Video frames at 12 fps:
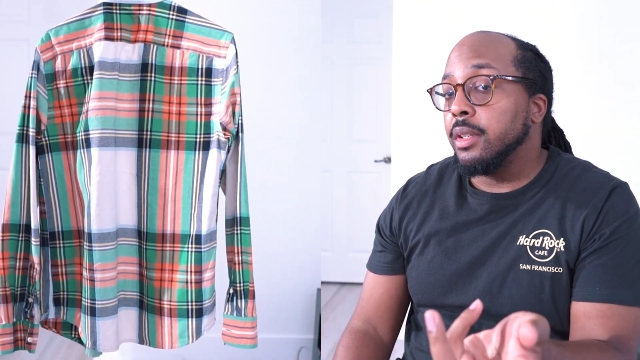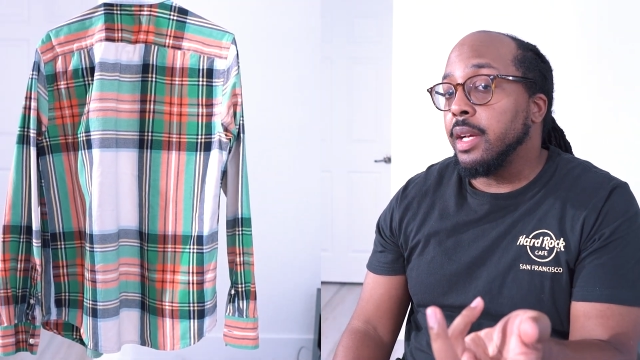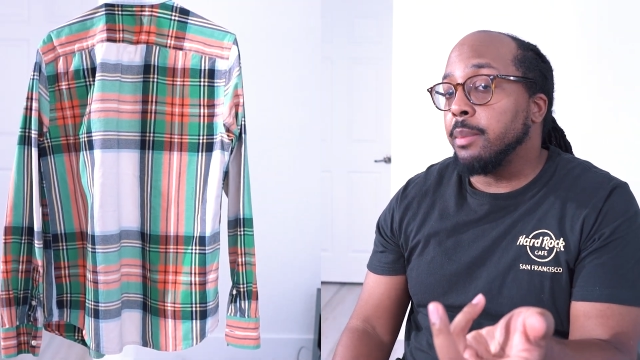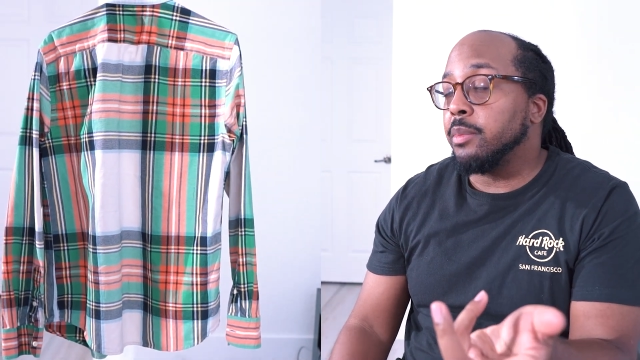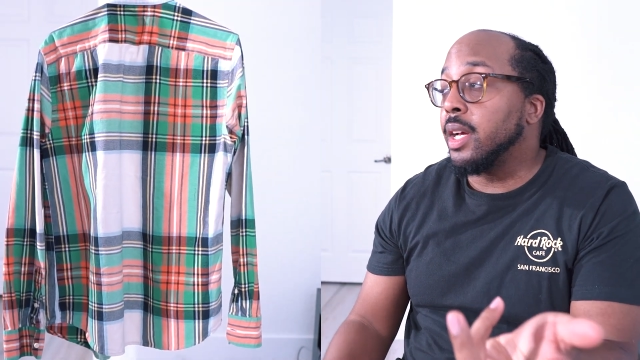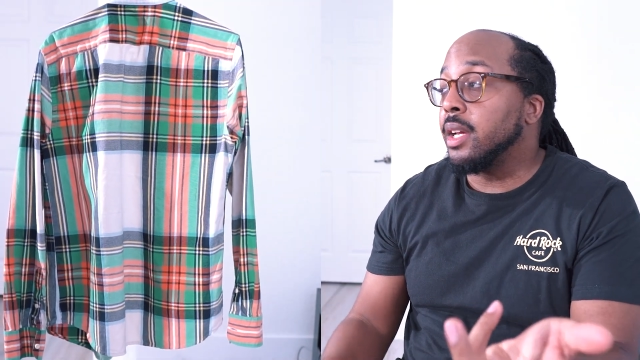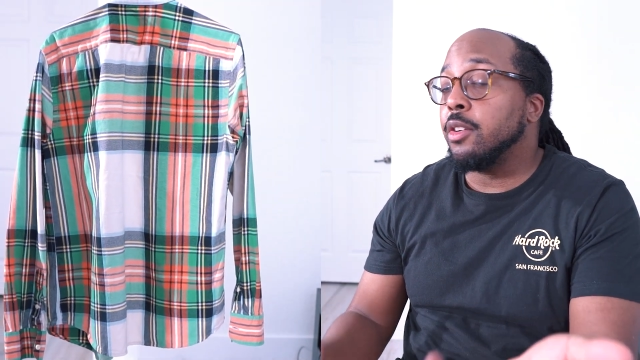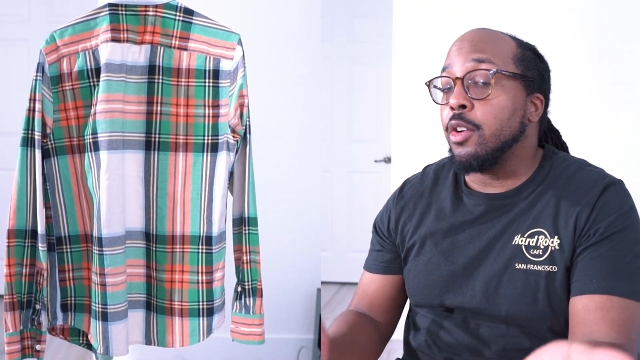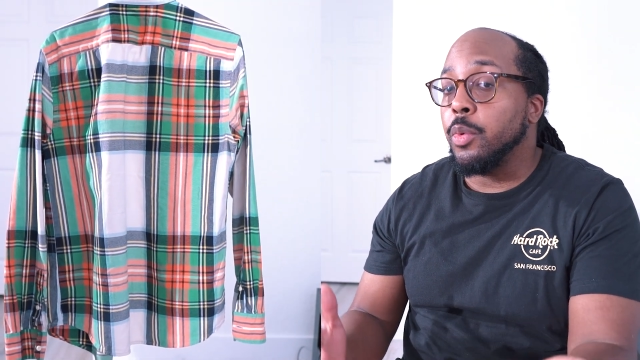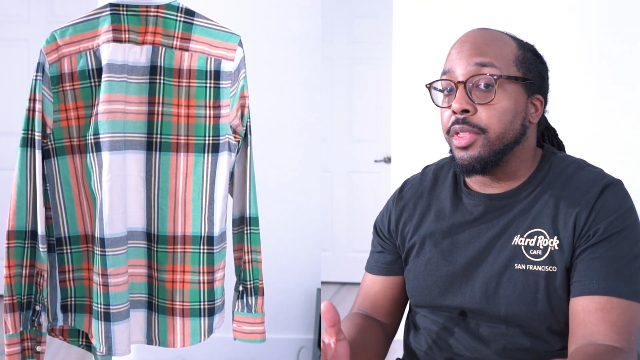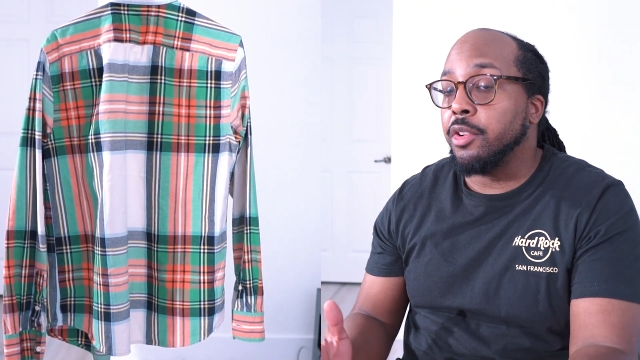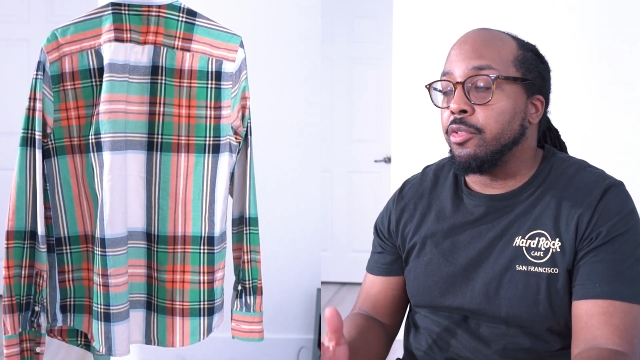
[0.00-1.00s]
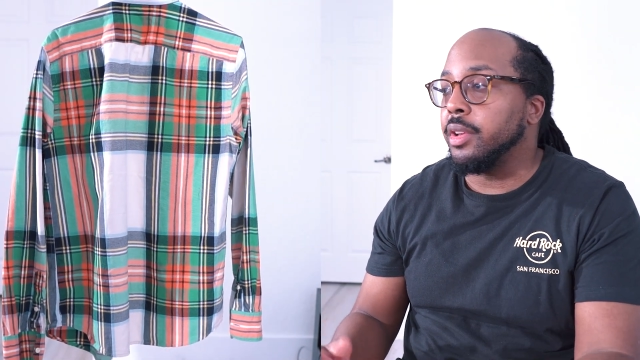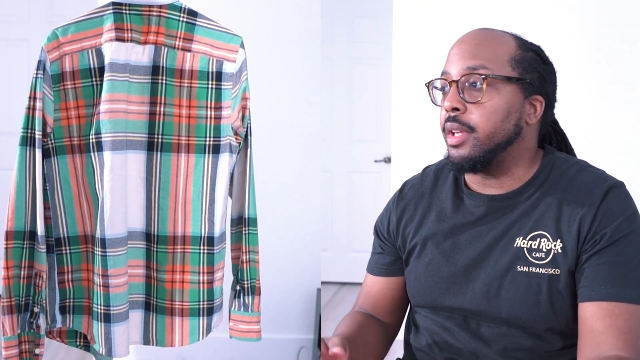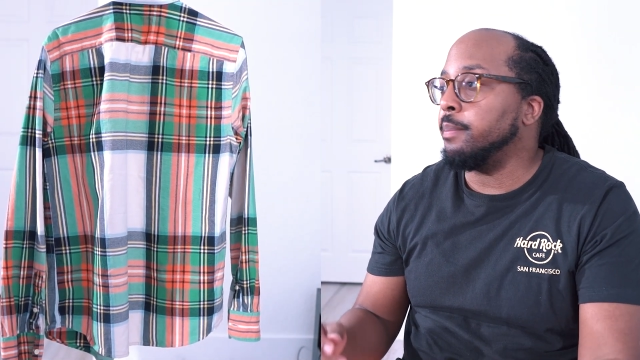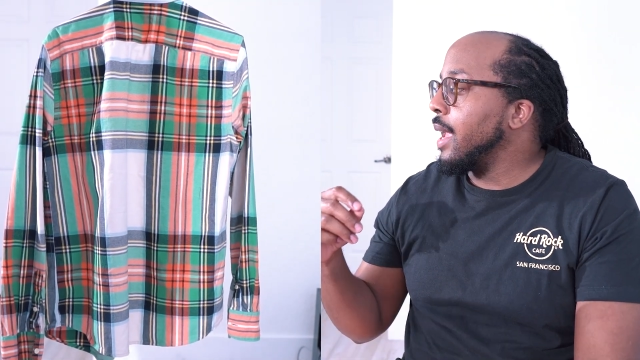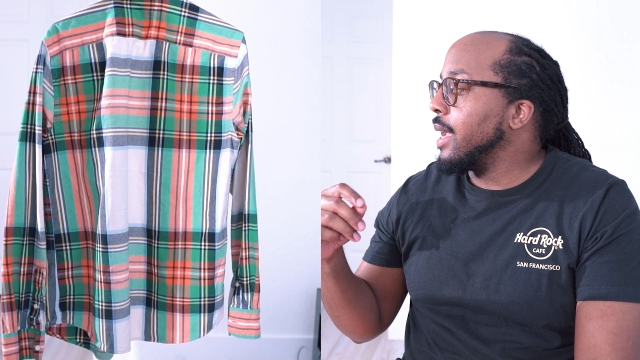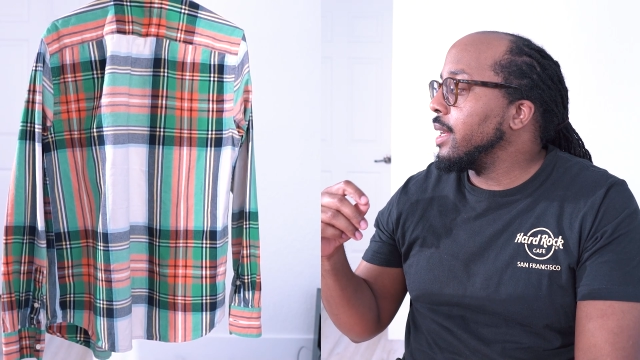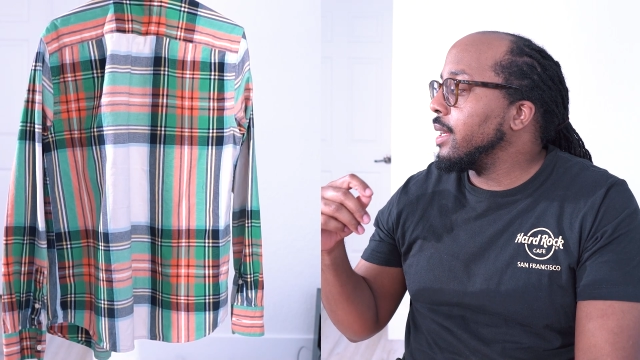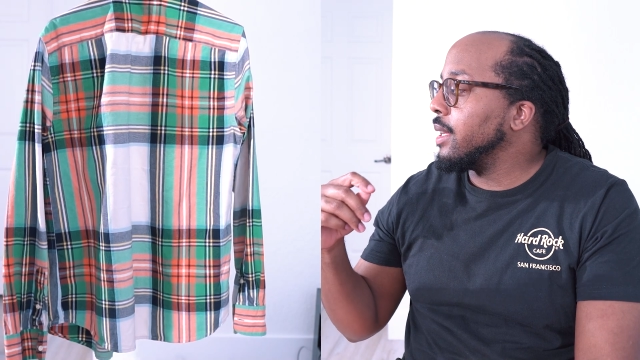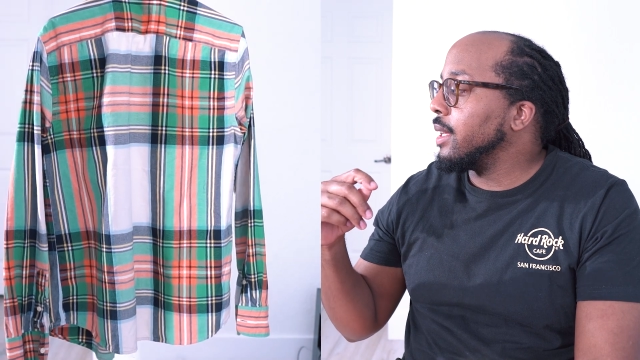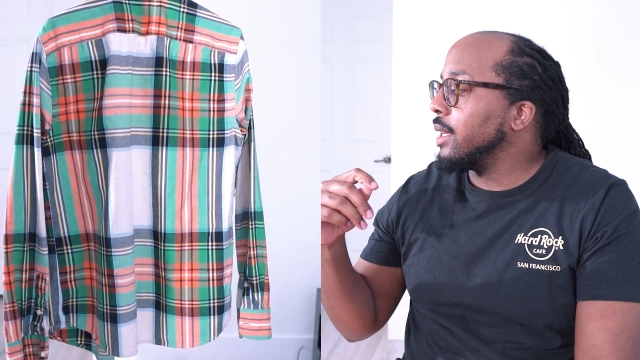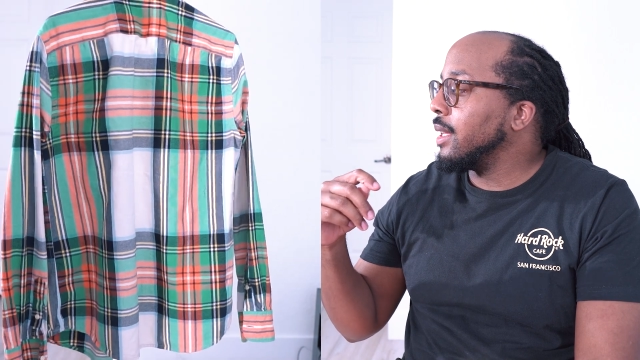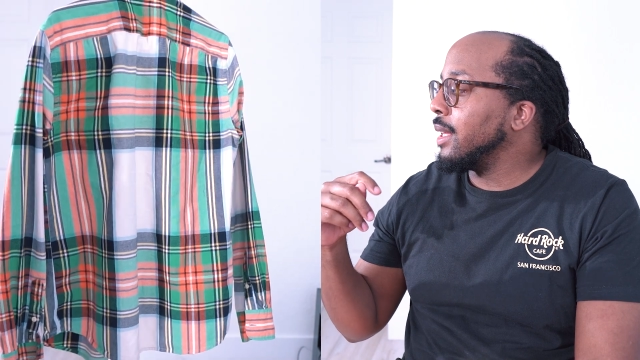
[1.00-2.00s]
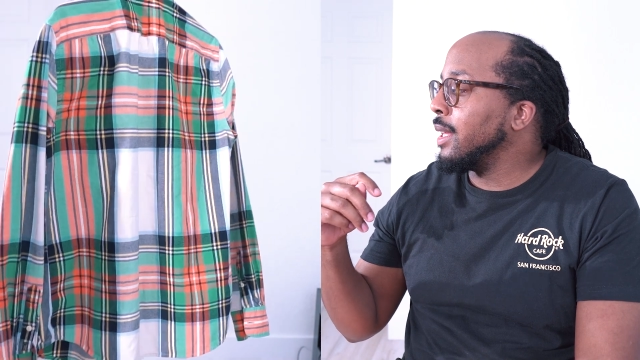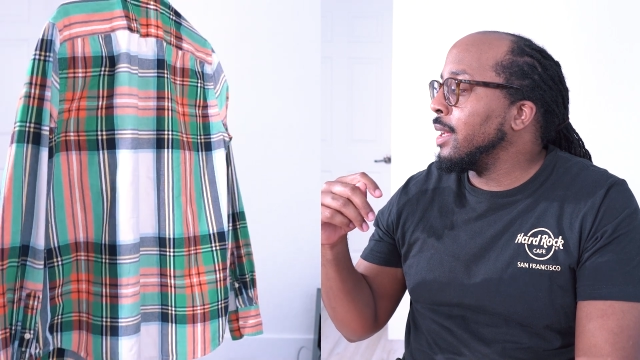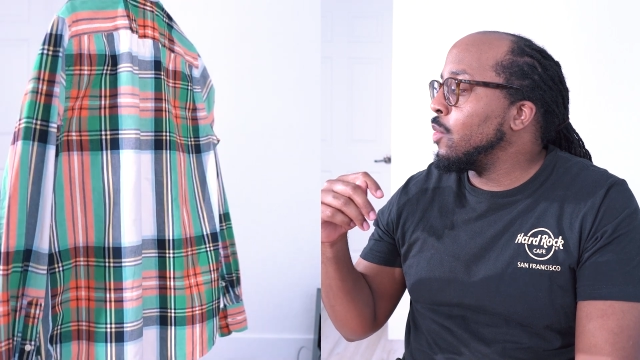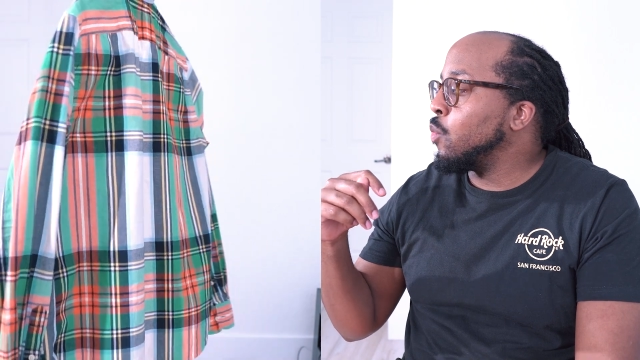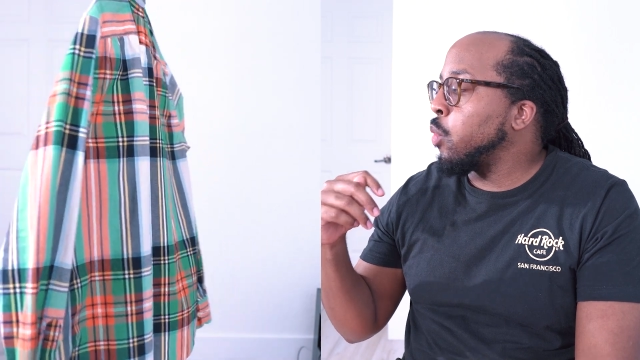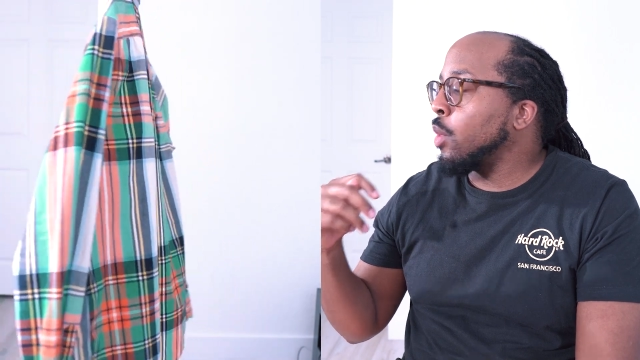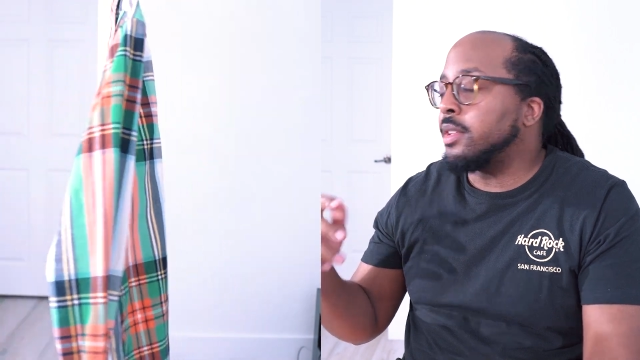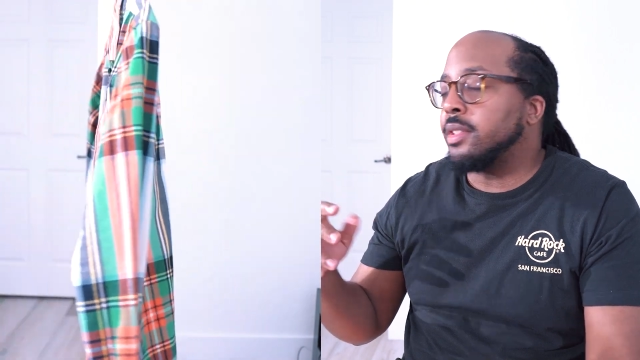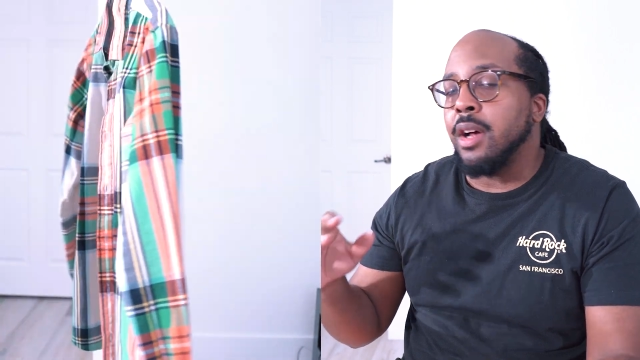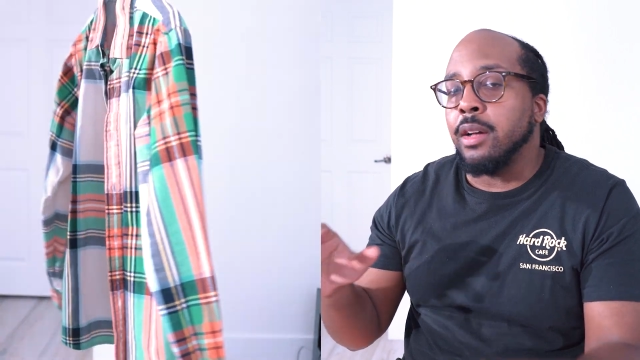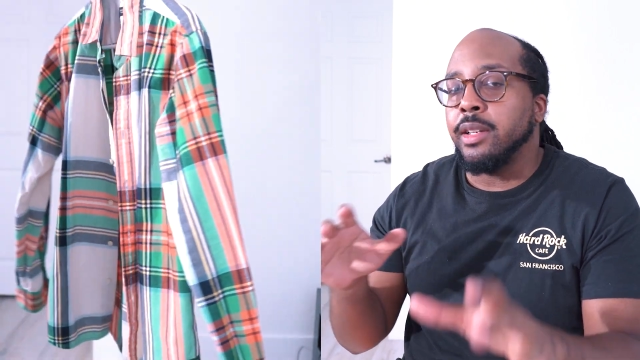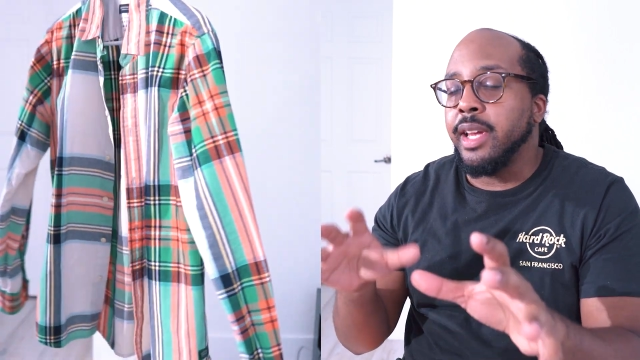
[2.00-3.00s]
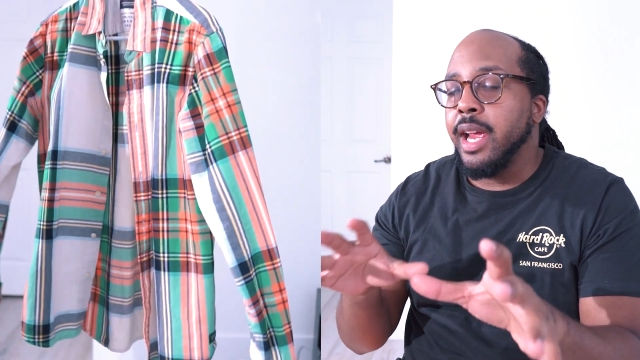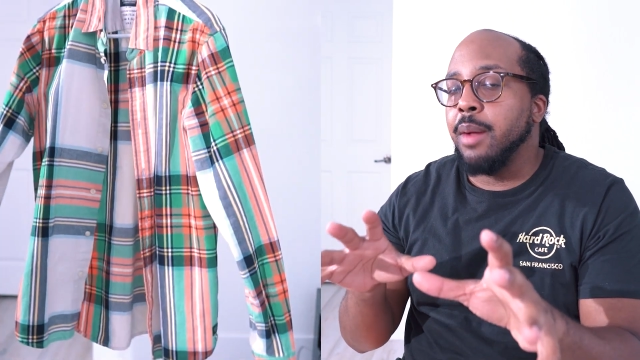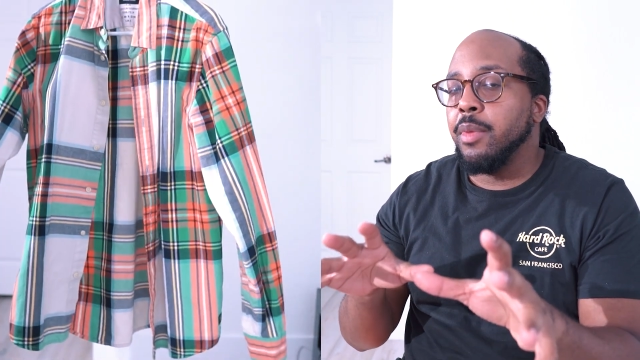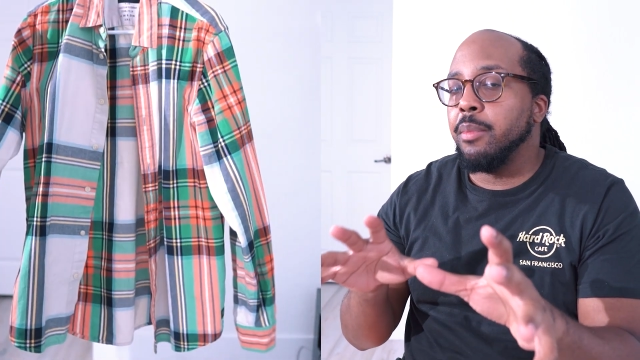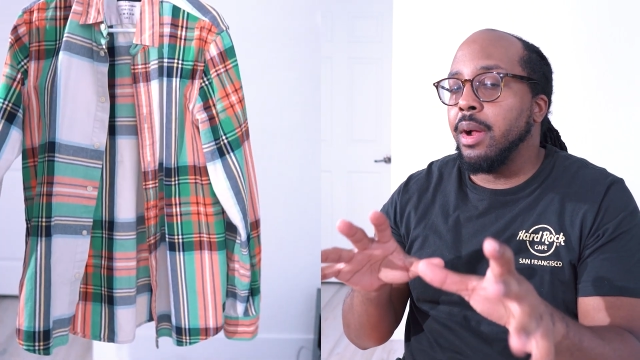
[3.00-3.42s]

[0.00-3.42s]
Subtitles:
I'm gonna go with cream. And it works on camera.